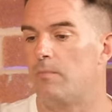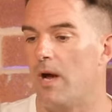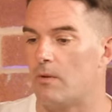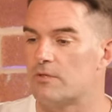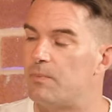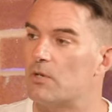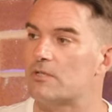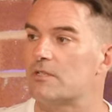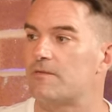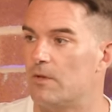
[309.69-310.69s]
but I was
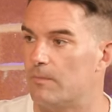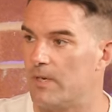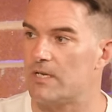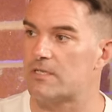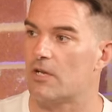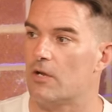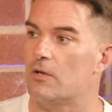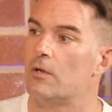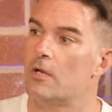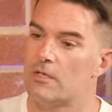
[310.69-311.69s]
booked as
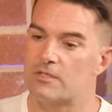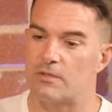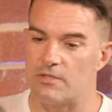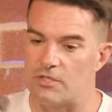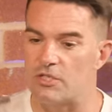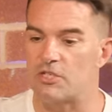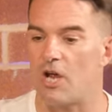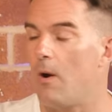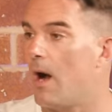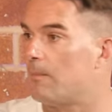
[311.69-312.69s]
Filberto. So I just
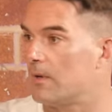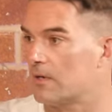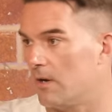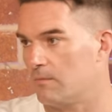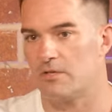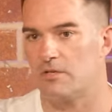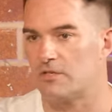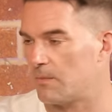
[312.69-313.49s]
show up and I go, I'm going to do